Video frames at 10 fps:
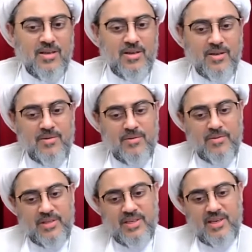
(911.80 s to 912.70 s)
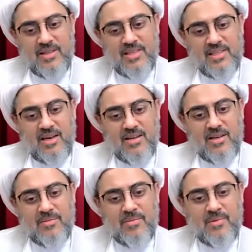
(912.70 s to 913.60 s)
returned this
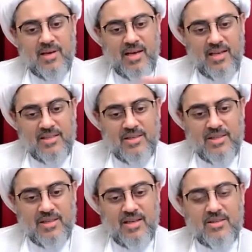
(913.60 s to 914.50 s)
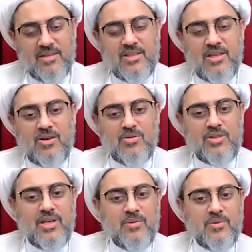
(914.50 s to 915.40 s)
alim. As a result, this
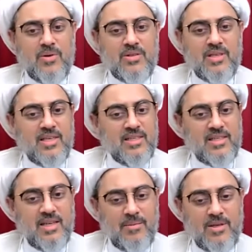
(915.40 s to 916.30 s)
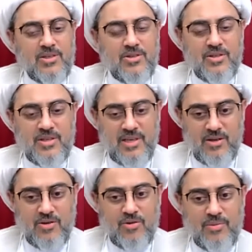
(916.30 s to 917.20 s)
hawza it was established
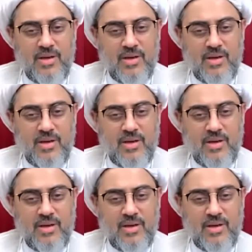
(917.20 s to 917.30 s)
in Qom.